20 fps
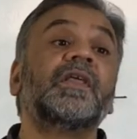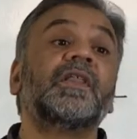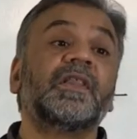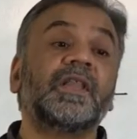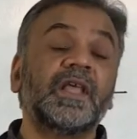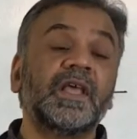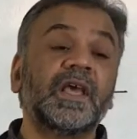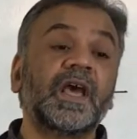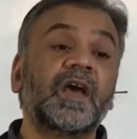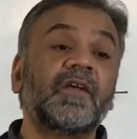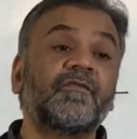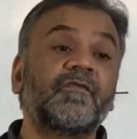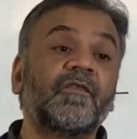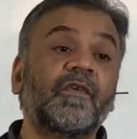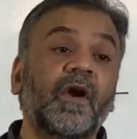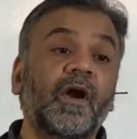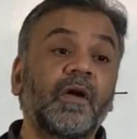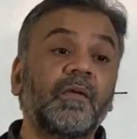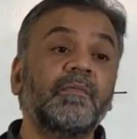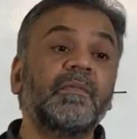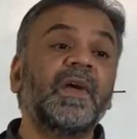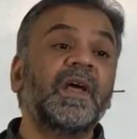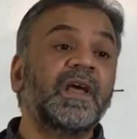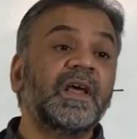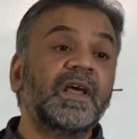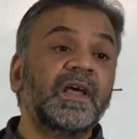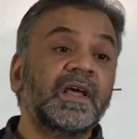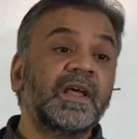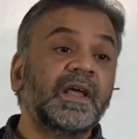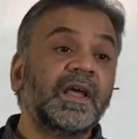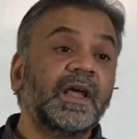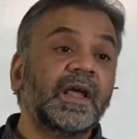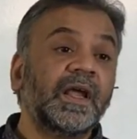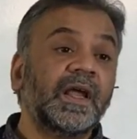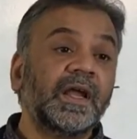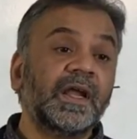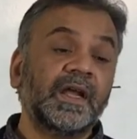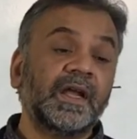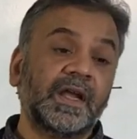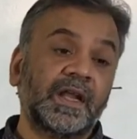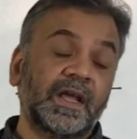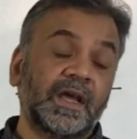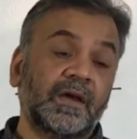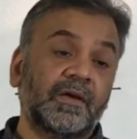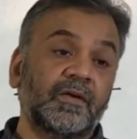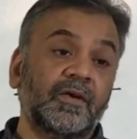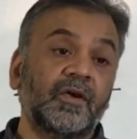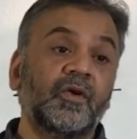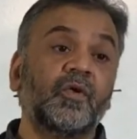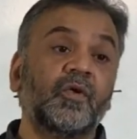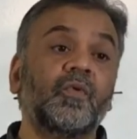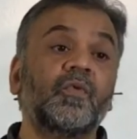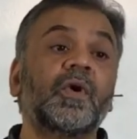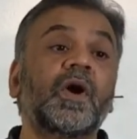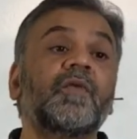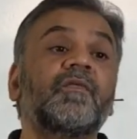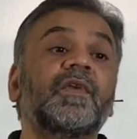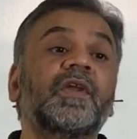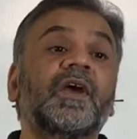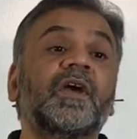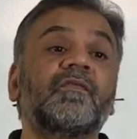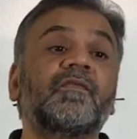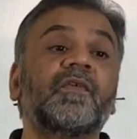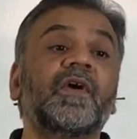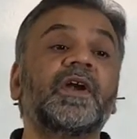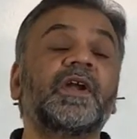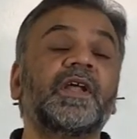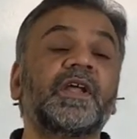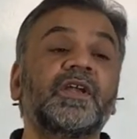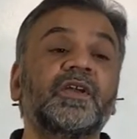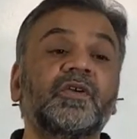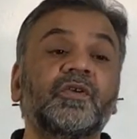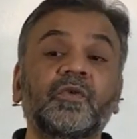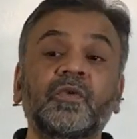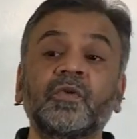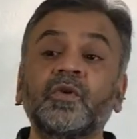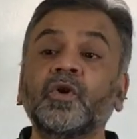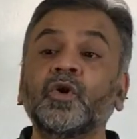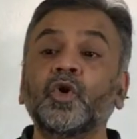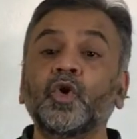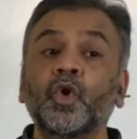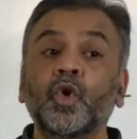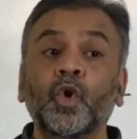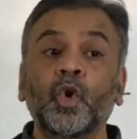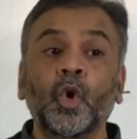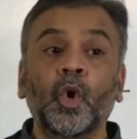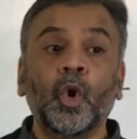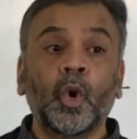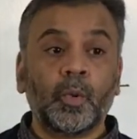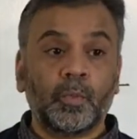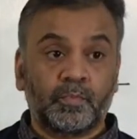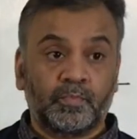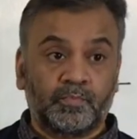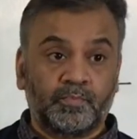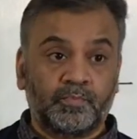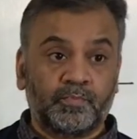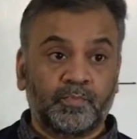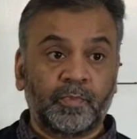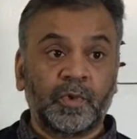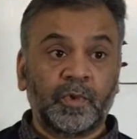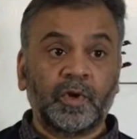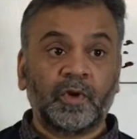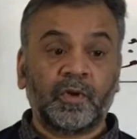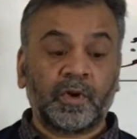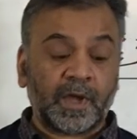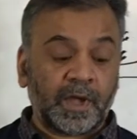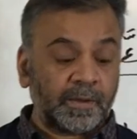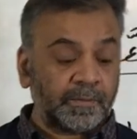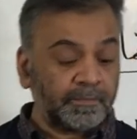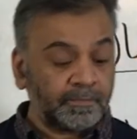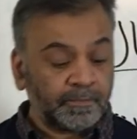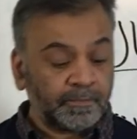they are from India. Huwa will convert into hum. Okay.